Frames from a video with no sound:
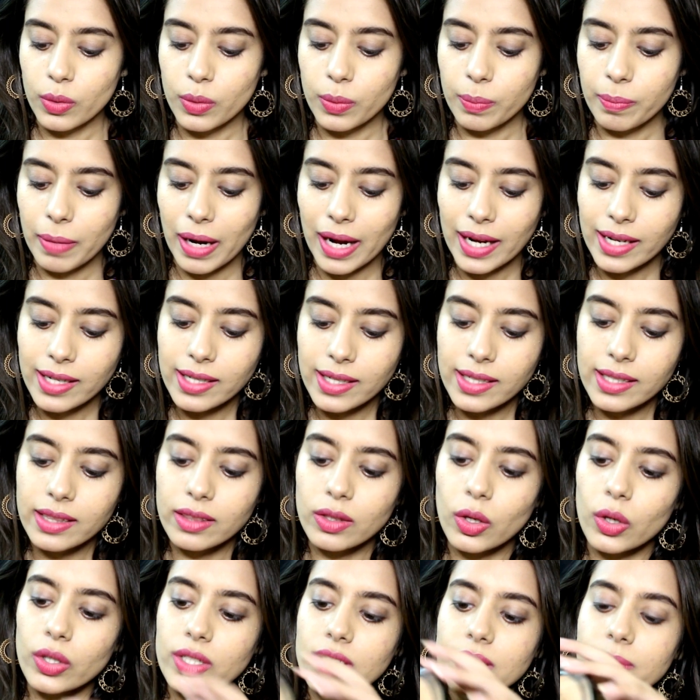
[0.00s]
my
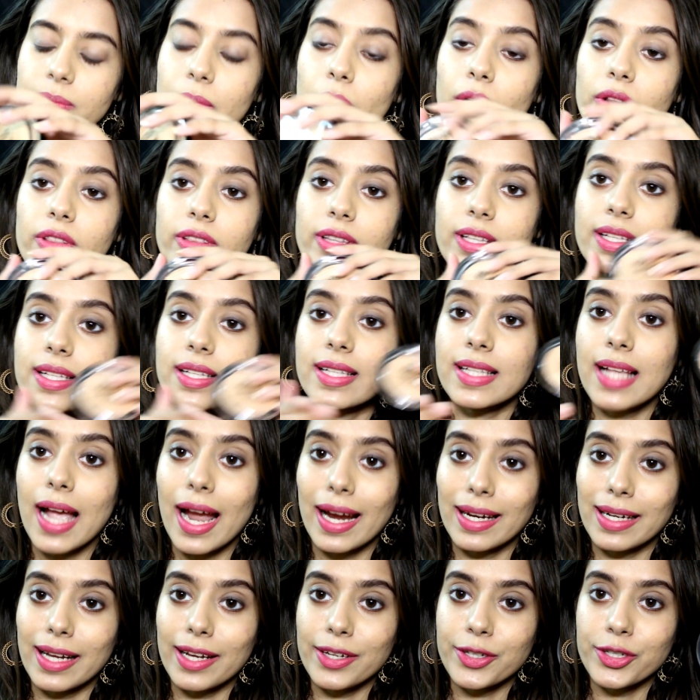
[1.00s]
thoughts about this
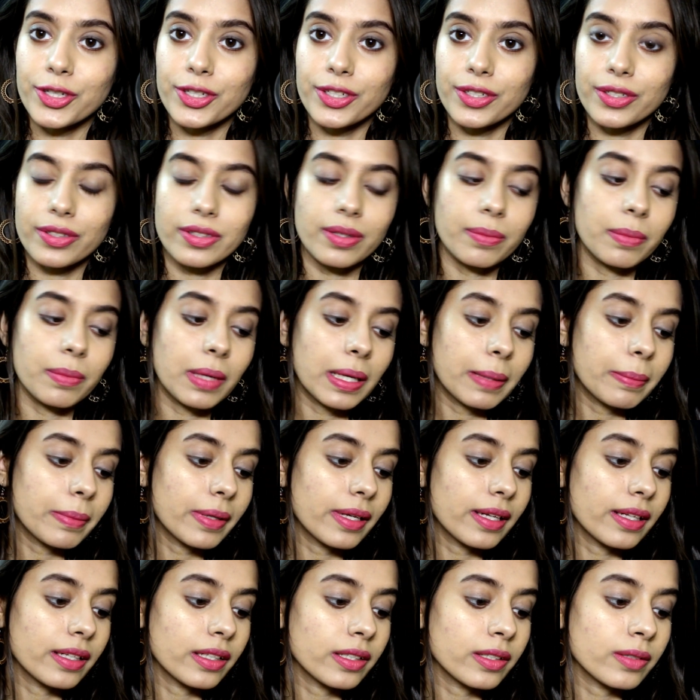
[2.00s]
highlighter, the
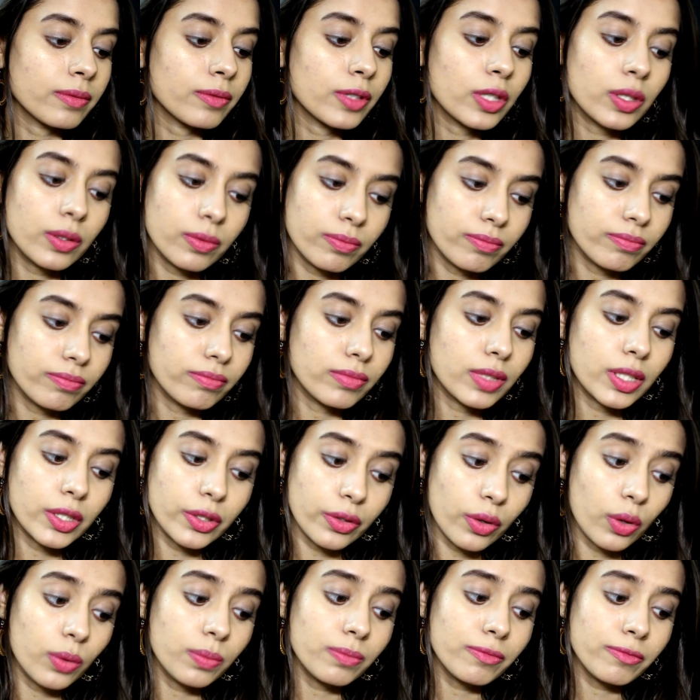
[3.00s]
Maybelline
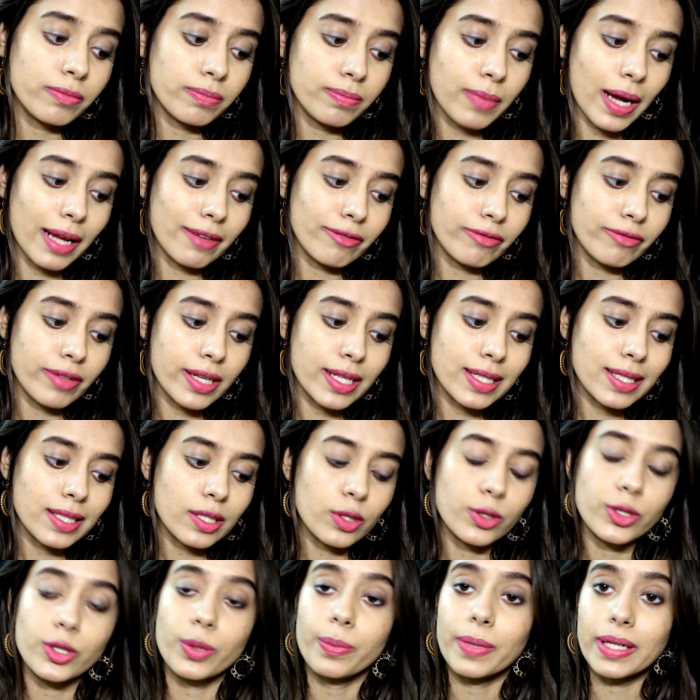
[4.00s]
Chrome by Face
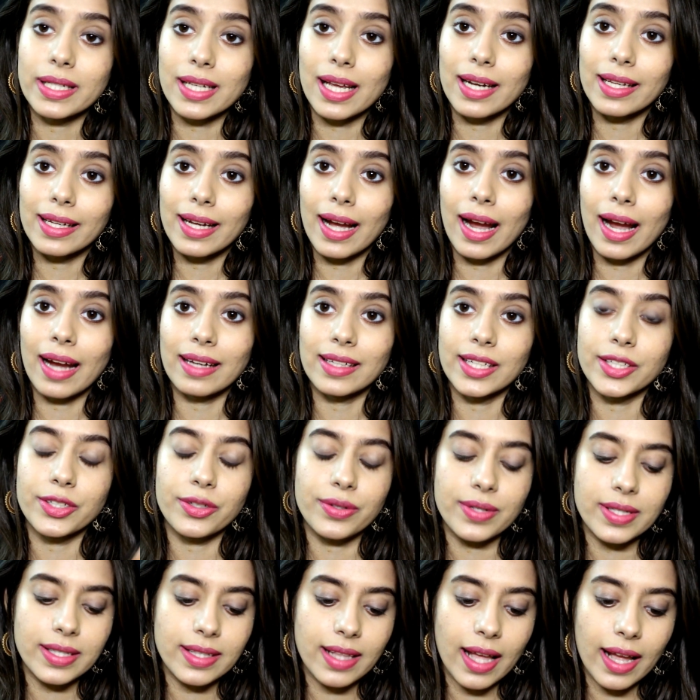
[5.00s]
Studio Metallic
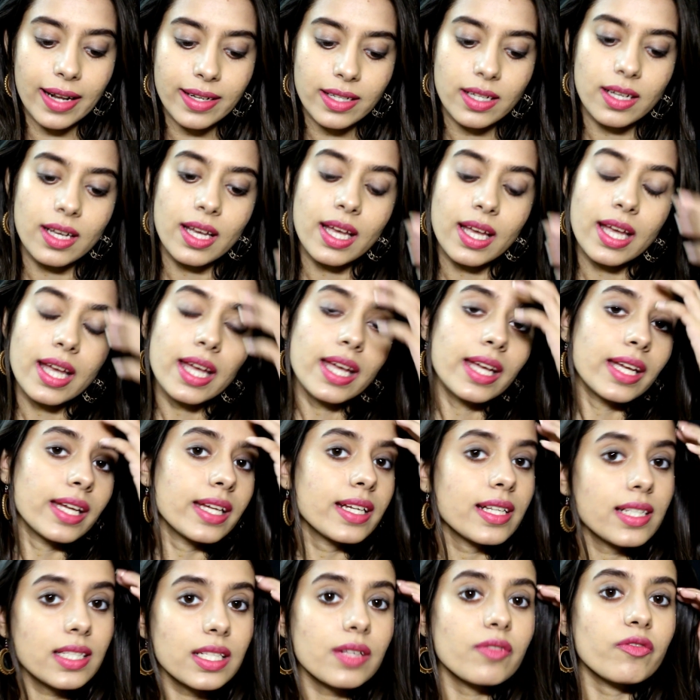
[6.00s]
Highlighter, is that
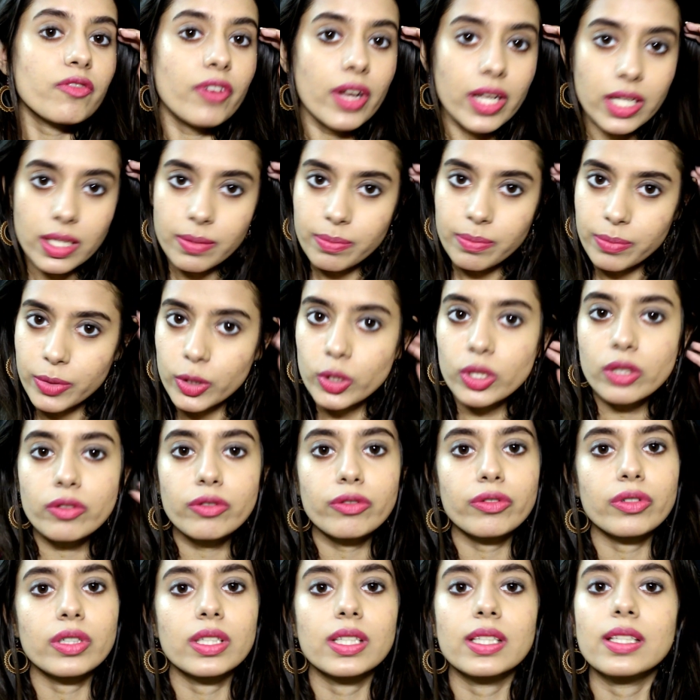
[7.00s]
it is a very
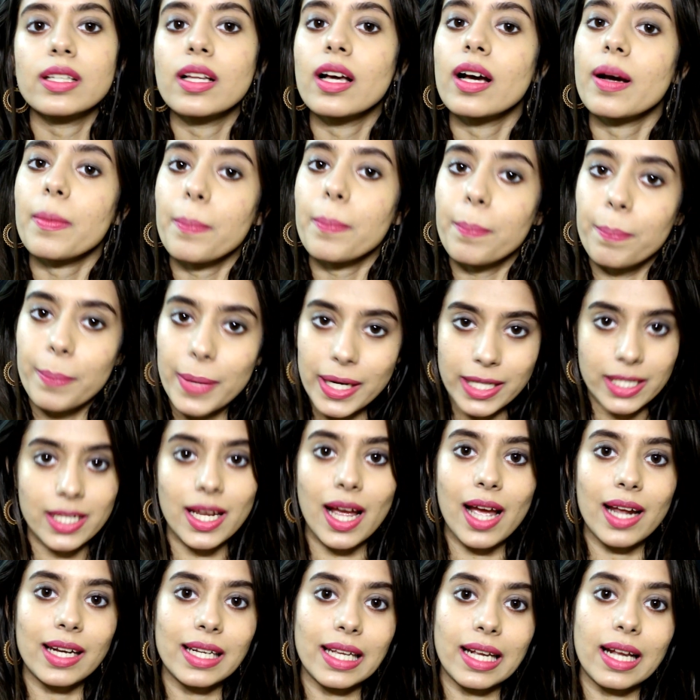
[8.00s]
beautiful
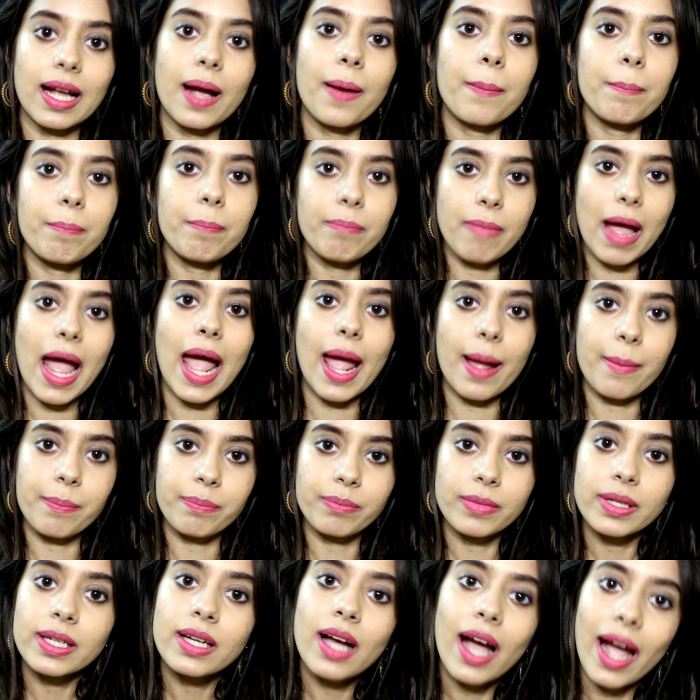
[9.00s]
metallic bam
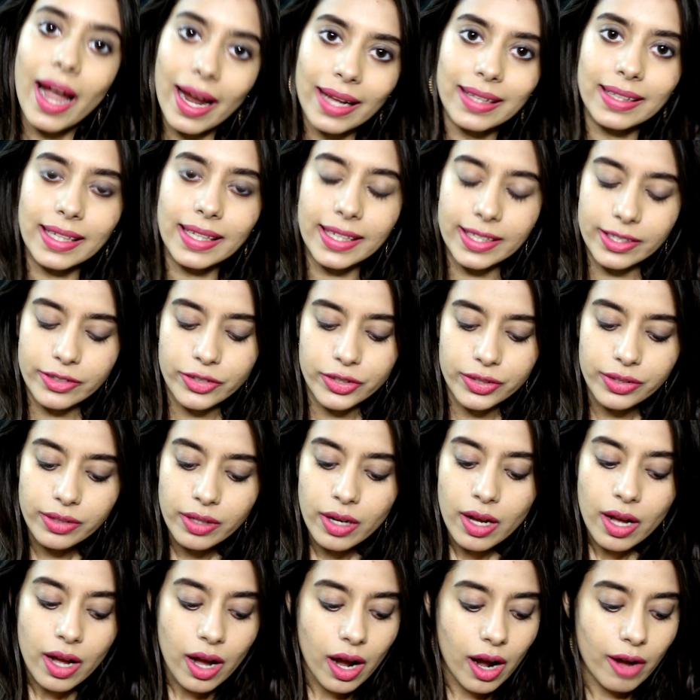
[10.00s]
highlighter.
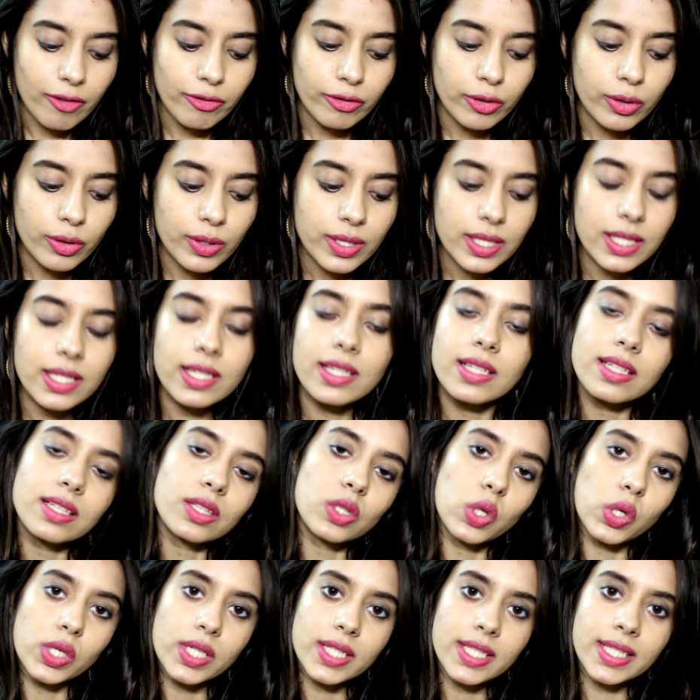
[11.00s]
Of course, it is
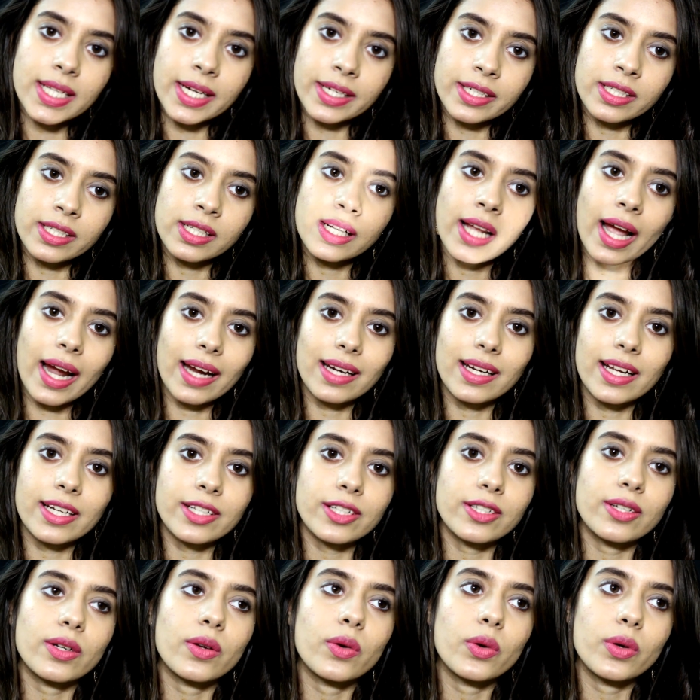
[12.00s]
not a subtle
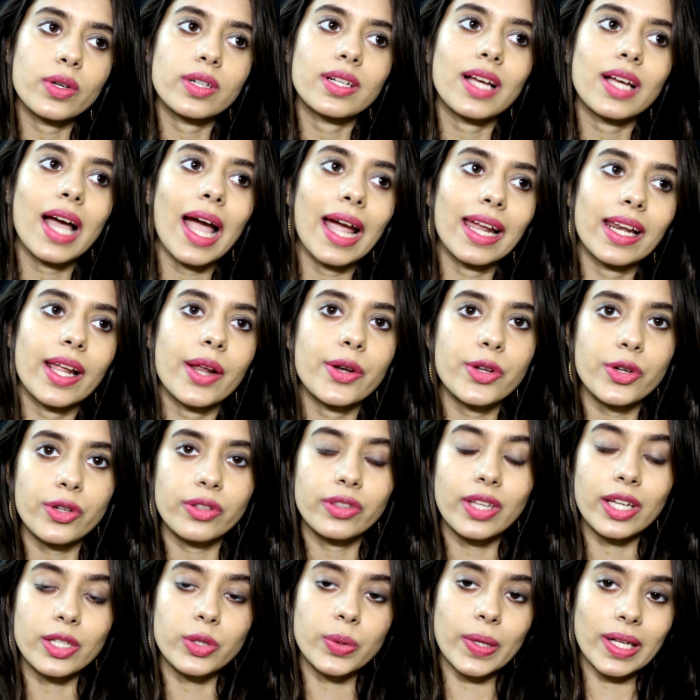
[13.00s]
highlighter or a highlighter
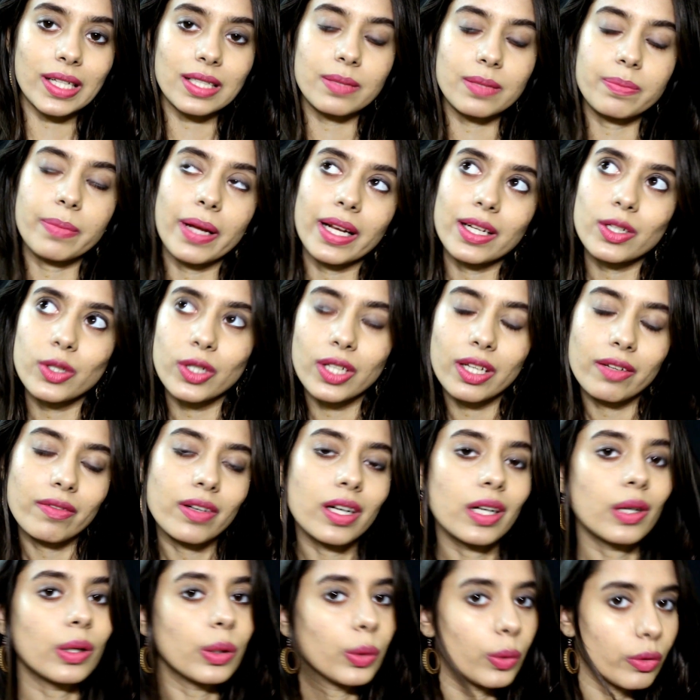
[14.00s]
that you expect to give
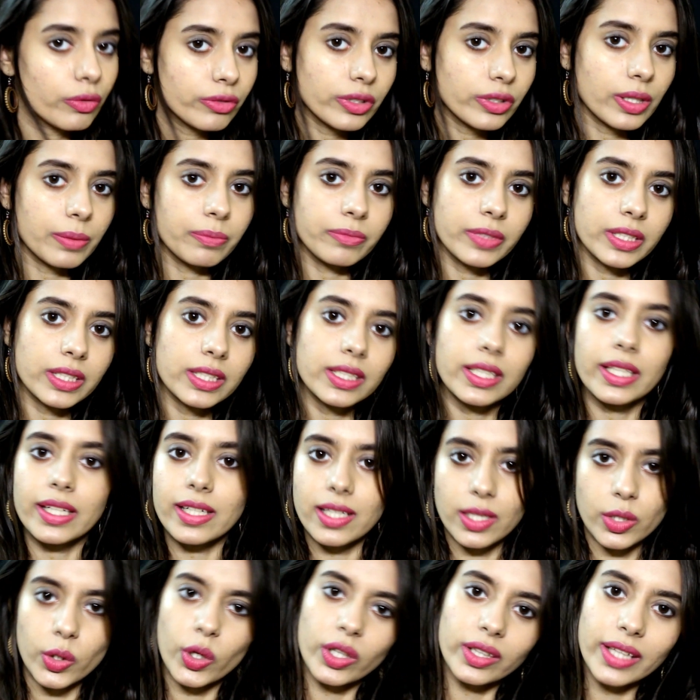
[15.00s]
a glow from within.
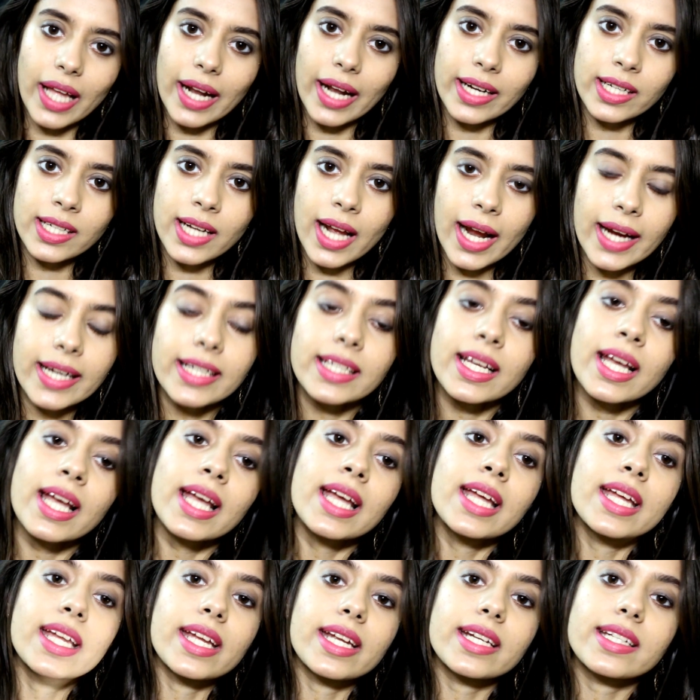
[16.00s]
It's not that kind.
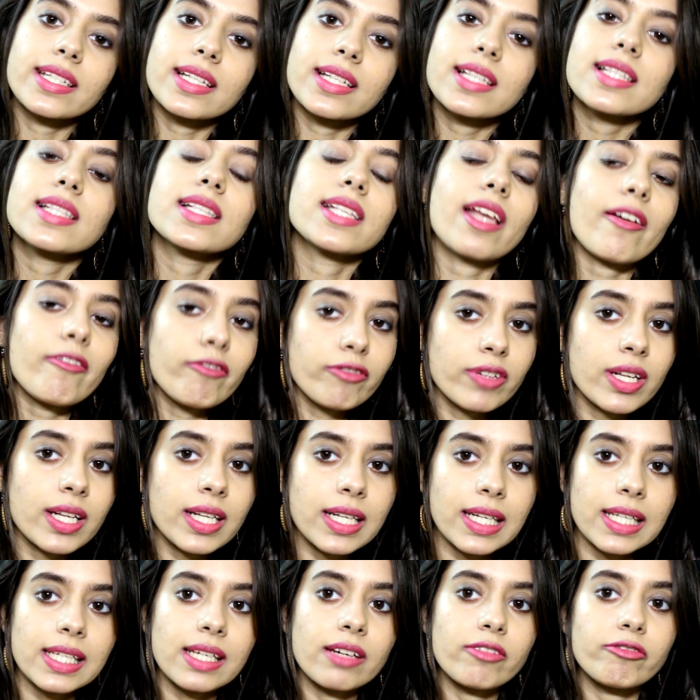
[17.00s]
It is
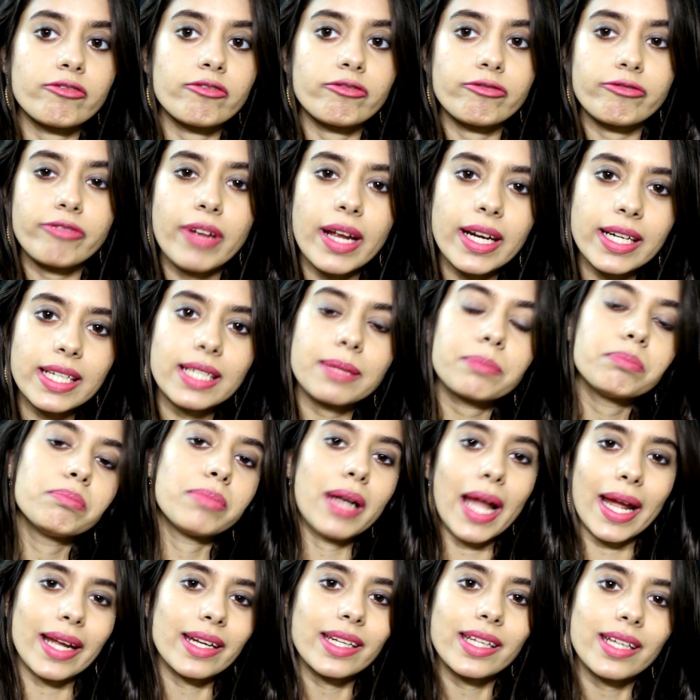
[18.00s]
definitely a very
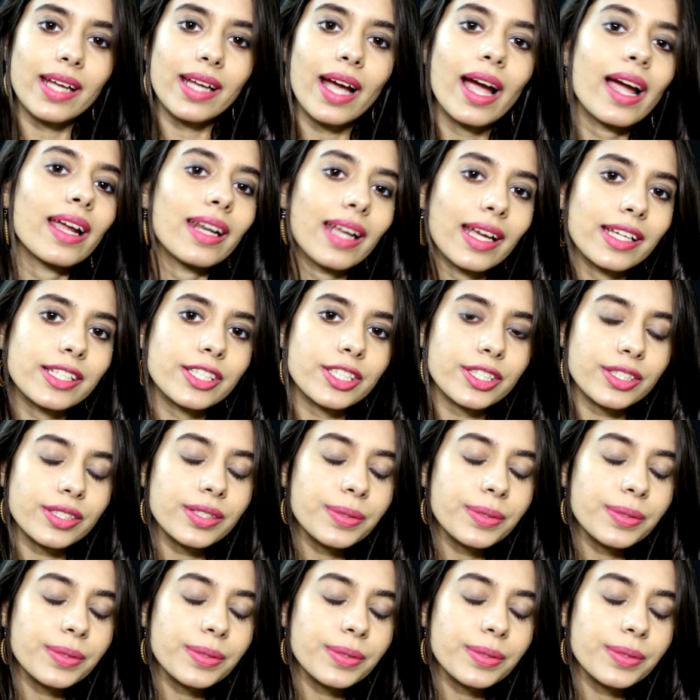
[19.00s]
blinding highlighter.